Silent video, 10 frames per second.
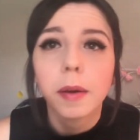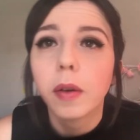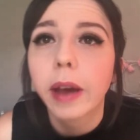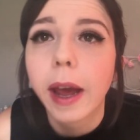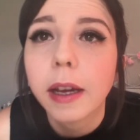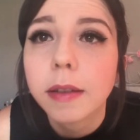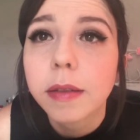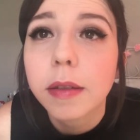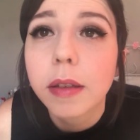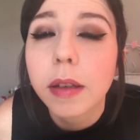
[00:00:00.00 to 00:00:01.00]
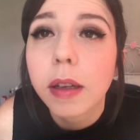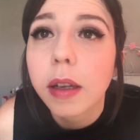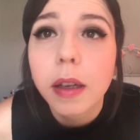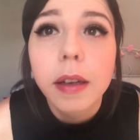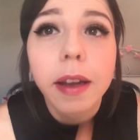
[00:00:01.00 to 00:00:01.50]
Okay.
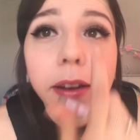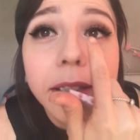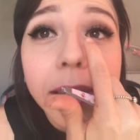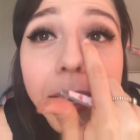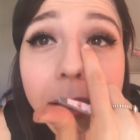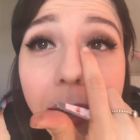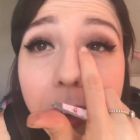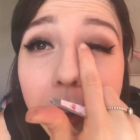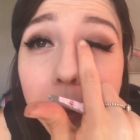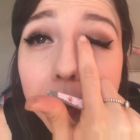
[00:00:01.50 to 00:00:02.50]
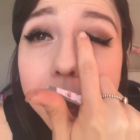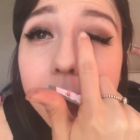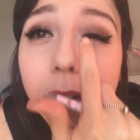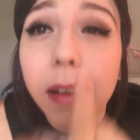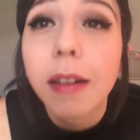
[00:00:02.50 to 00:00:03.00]
Can you see that? Oh my
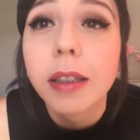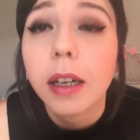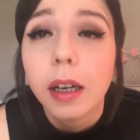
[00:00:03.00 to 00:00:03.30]
god.